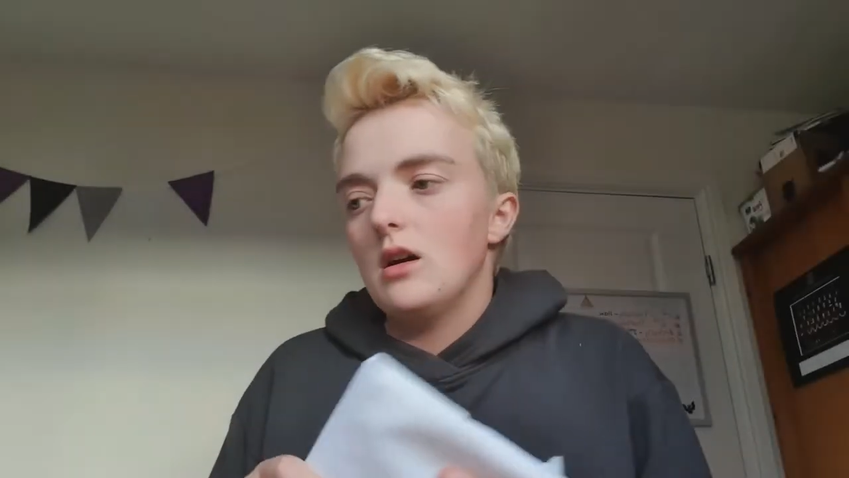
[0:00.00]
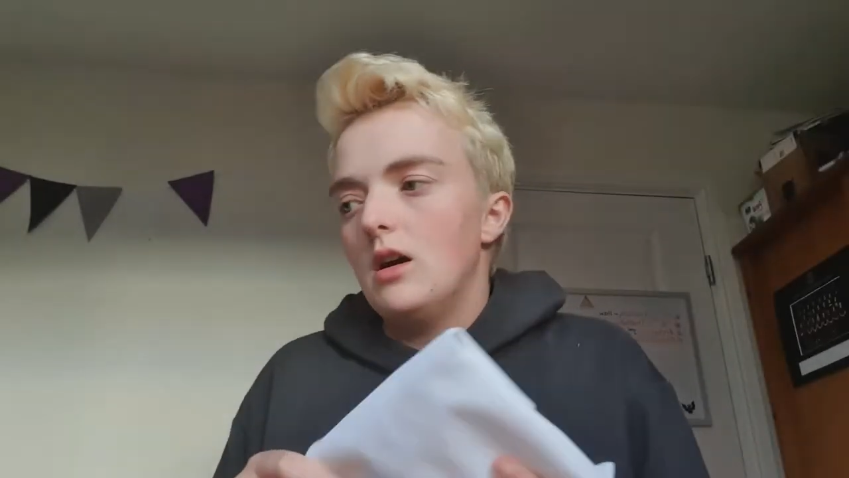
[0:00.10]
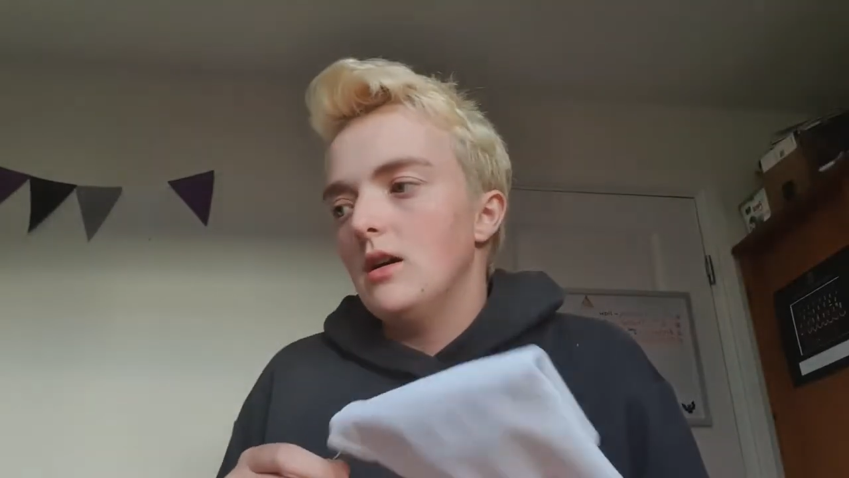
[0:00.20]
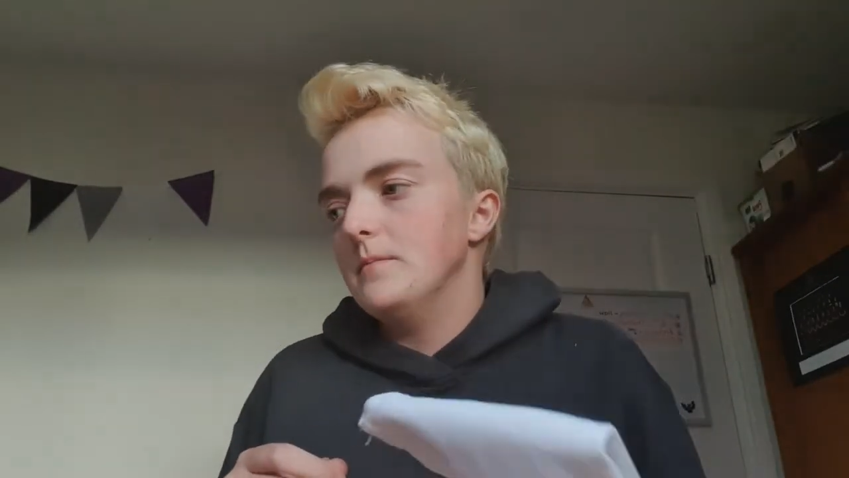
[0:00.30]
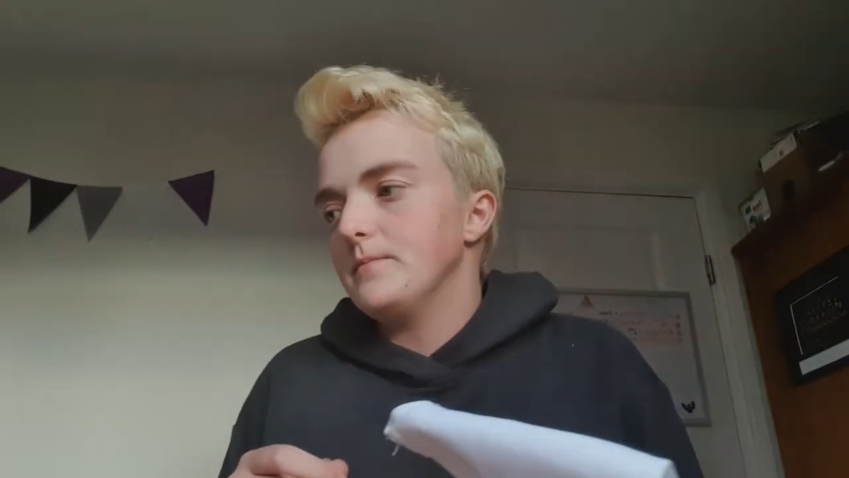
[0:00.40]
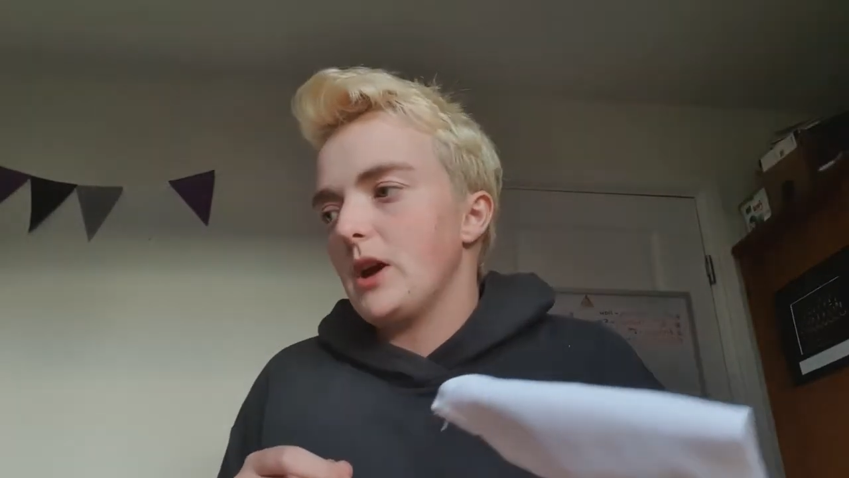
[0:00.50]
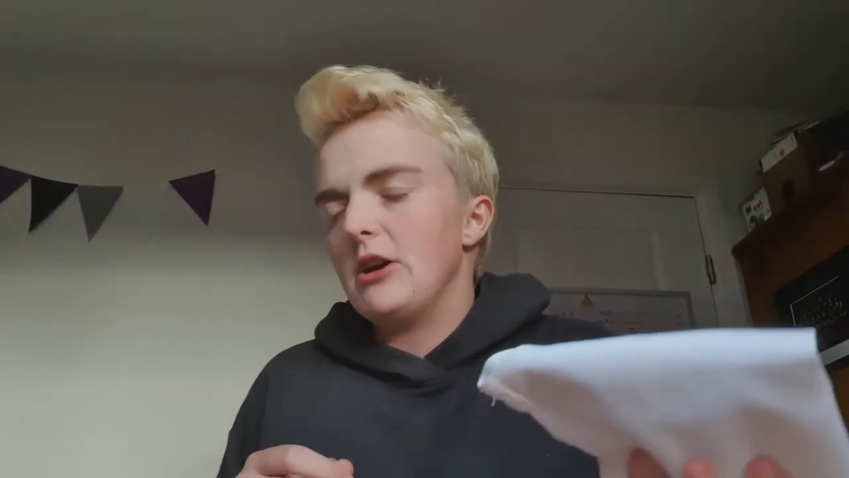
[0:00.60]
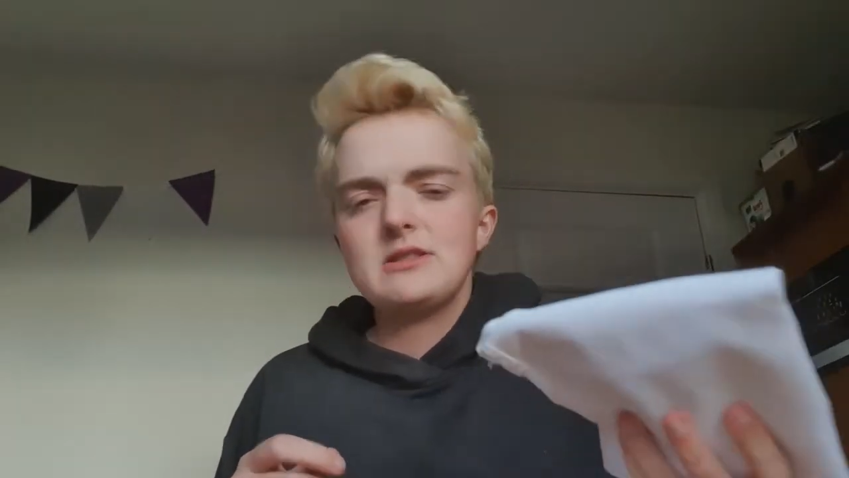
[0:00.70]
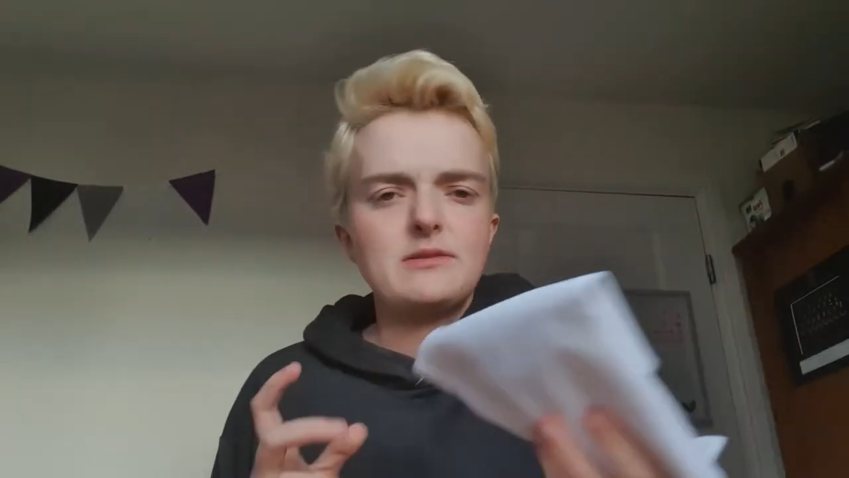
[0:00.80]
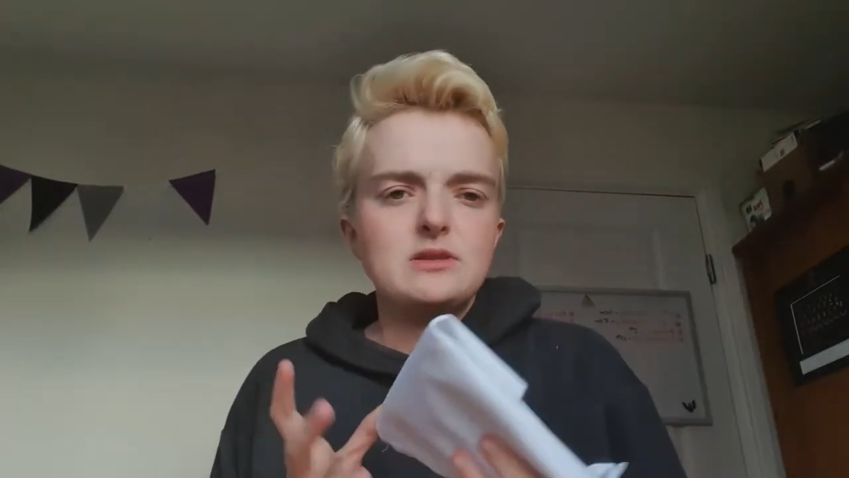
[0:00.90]
I
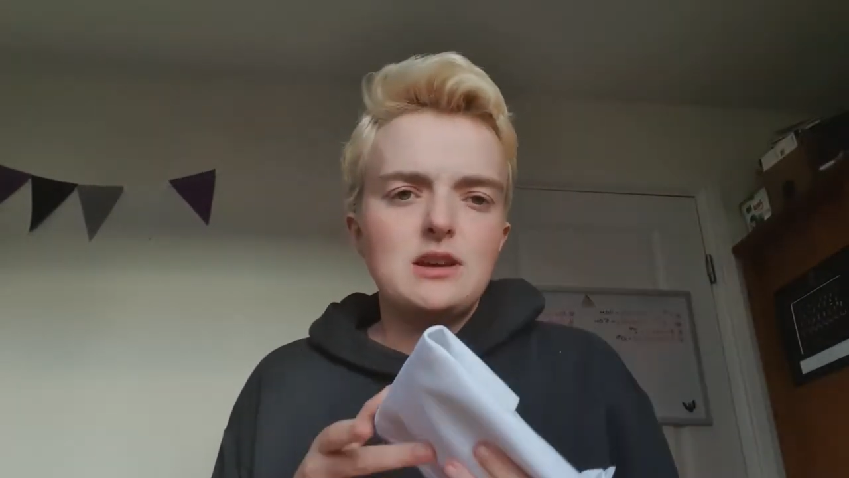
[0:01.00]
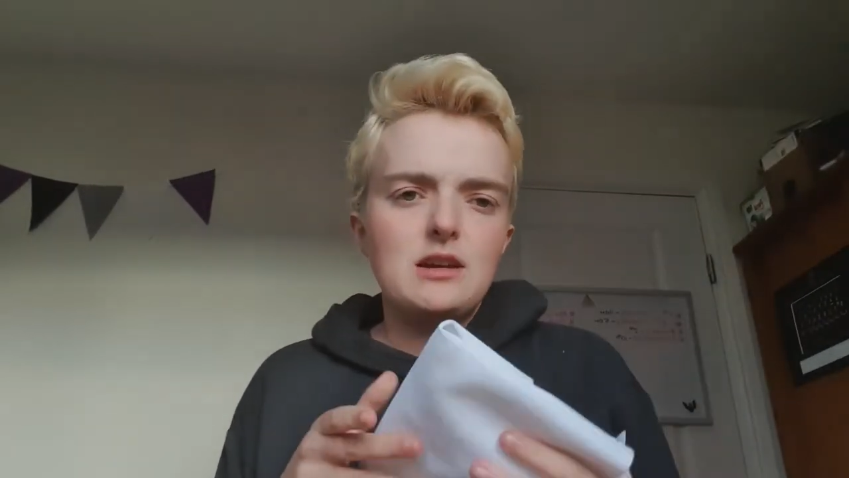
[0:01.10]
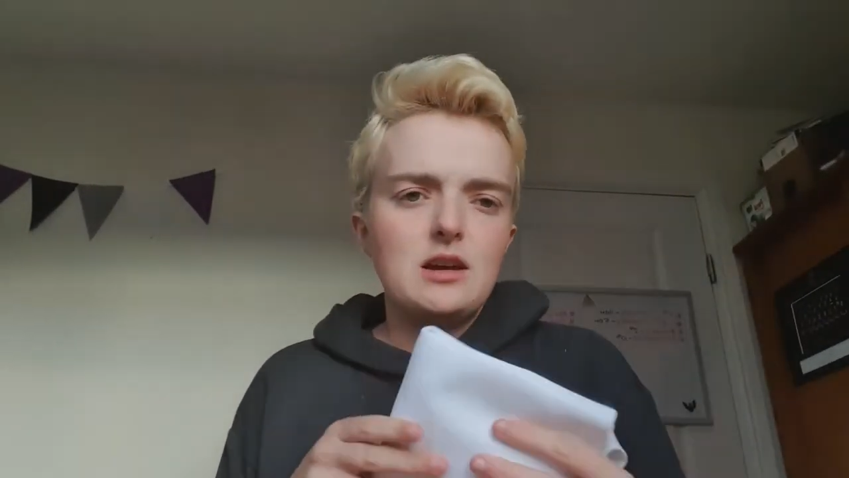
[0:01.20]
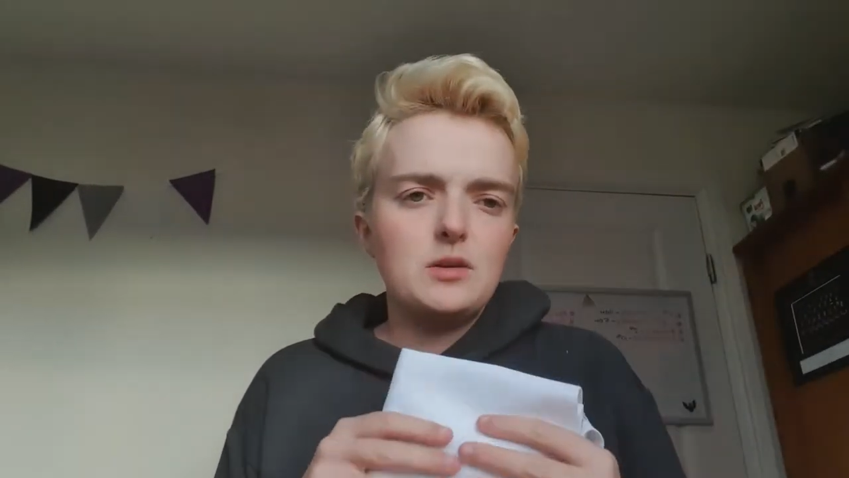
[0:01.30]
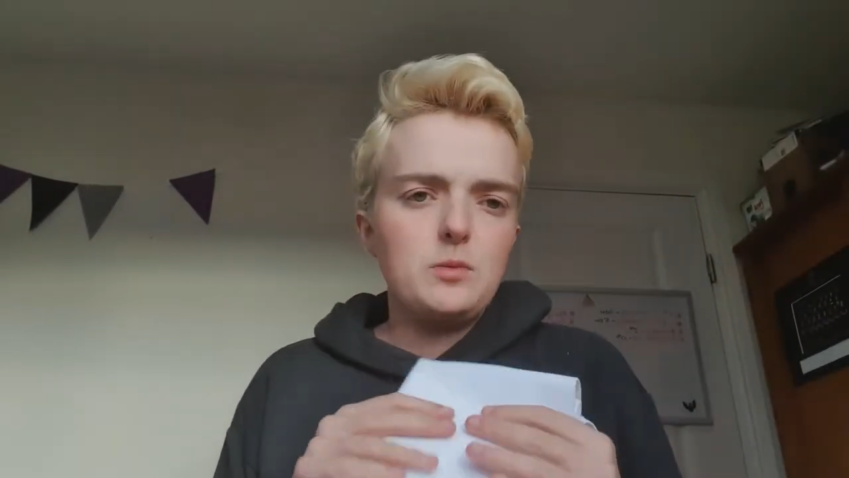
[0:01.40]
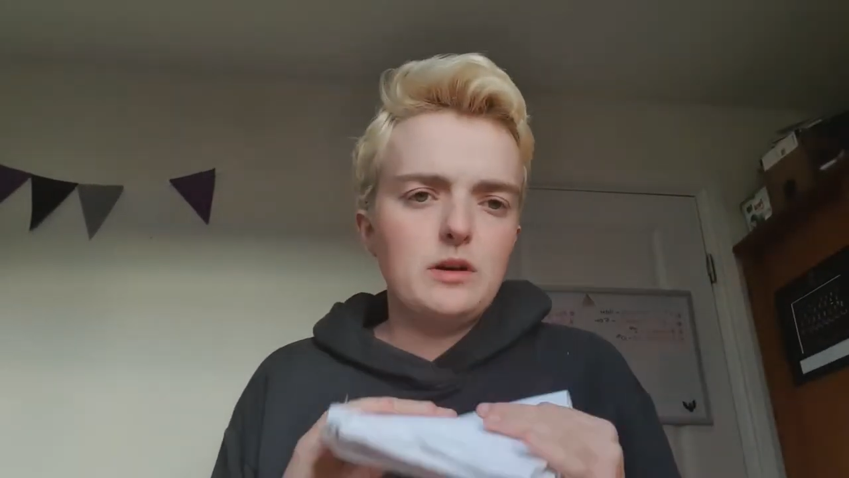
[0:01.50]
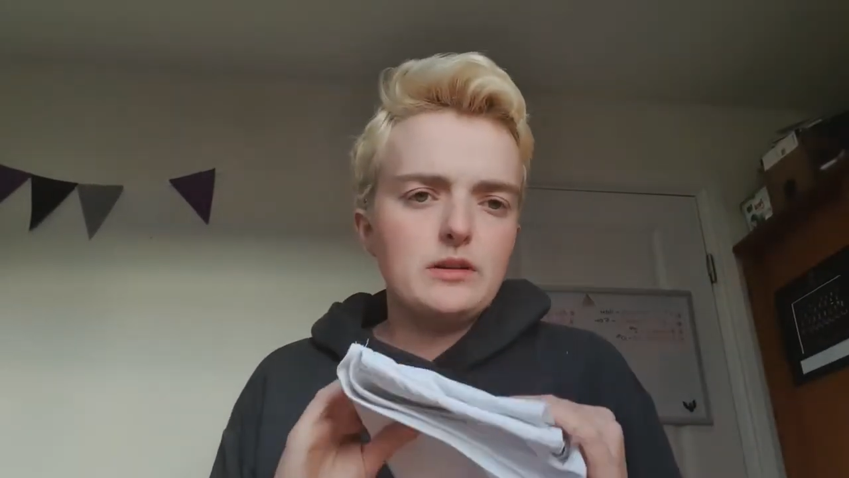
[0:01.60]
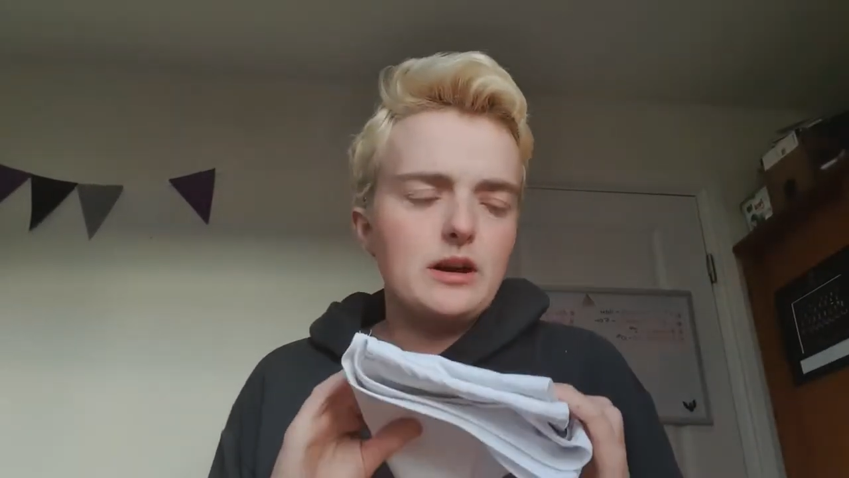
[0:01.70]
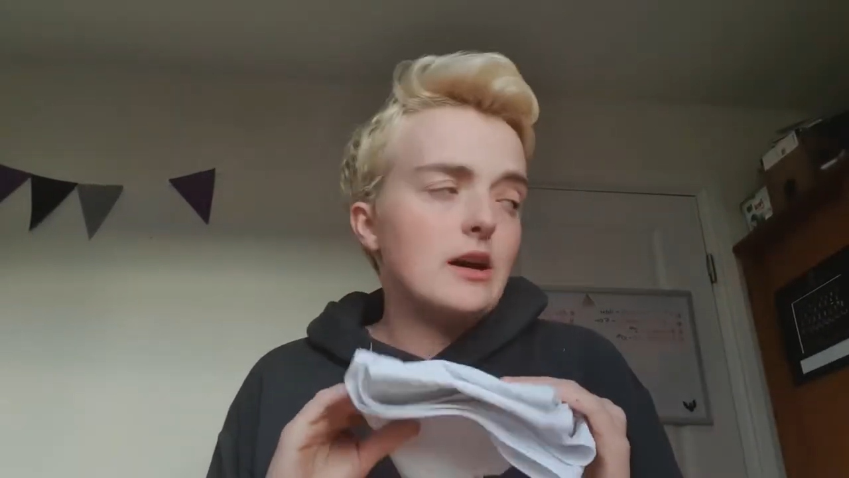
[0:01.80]
just have a skin colour one